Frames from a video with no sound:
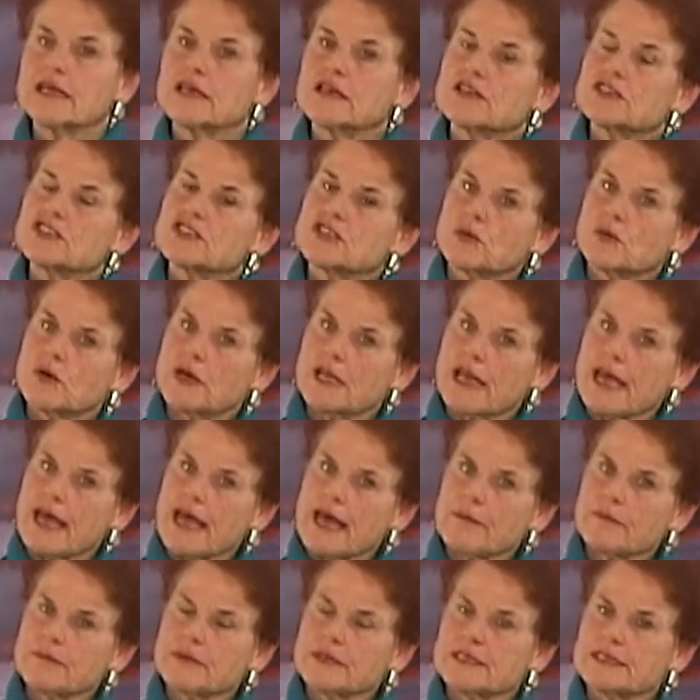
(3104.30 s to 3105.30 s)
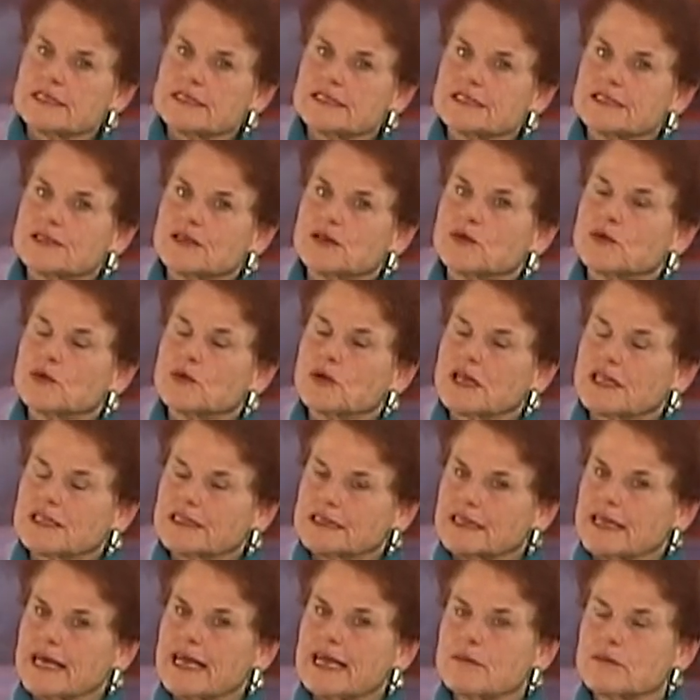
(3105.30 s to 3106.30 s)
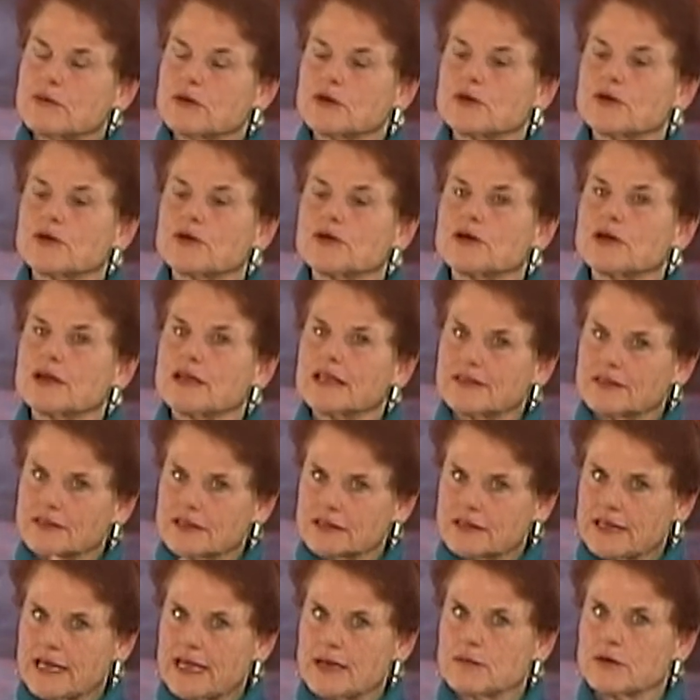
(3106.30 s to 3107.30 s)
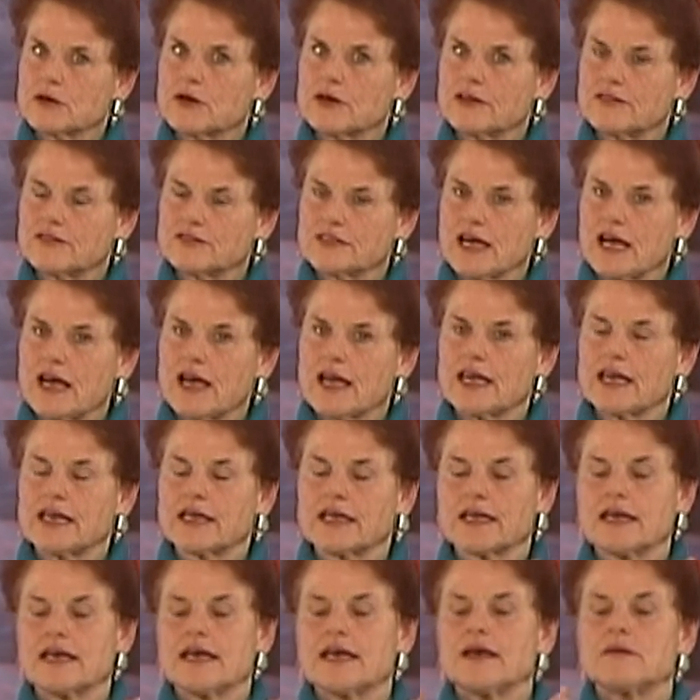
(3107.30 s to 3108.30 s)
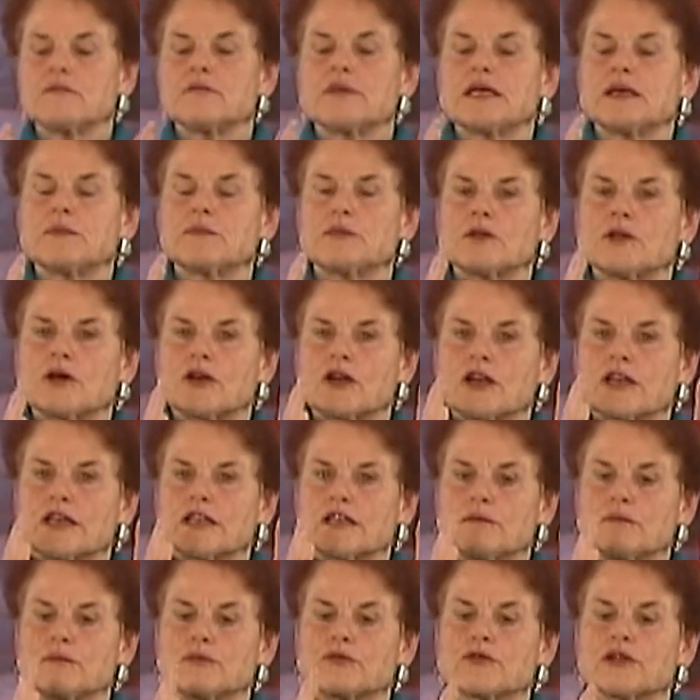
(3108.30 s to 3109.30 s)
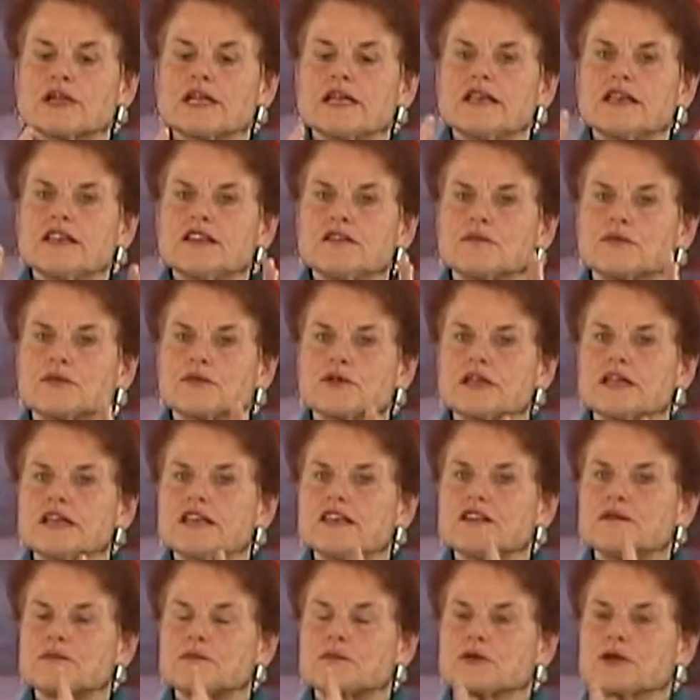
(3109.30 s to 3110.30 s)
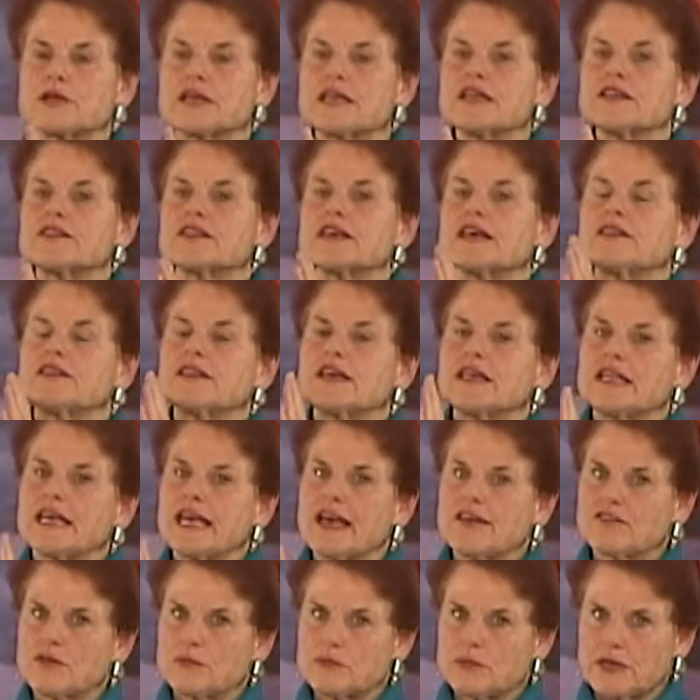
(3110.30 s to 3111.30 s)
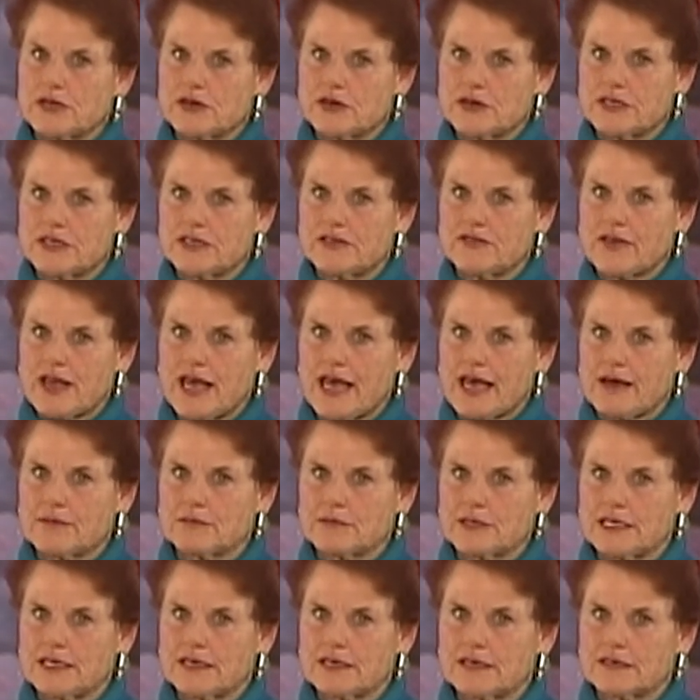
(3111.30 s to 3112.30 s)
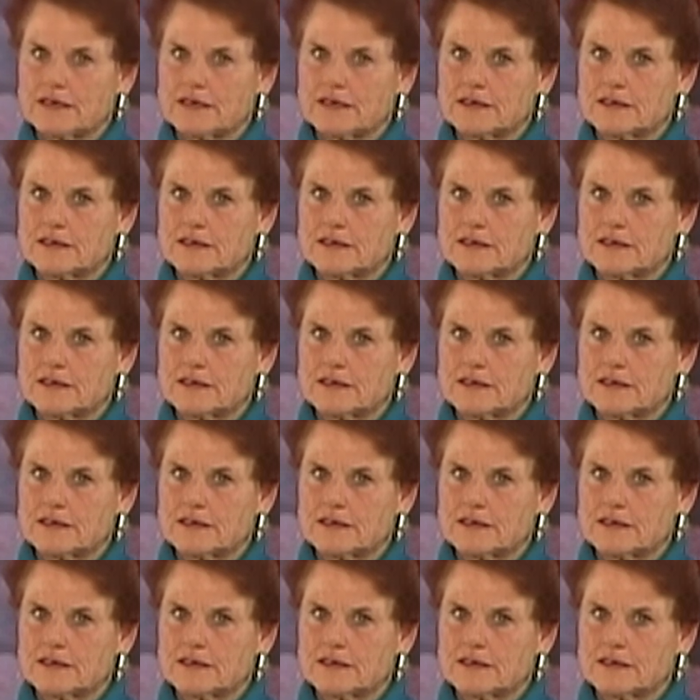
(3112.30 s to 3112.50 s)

So, what happens in labor, in the labor of dying, people are going to breathe, breathe, breathe, and then have a period of apnea.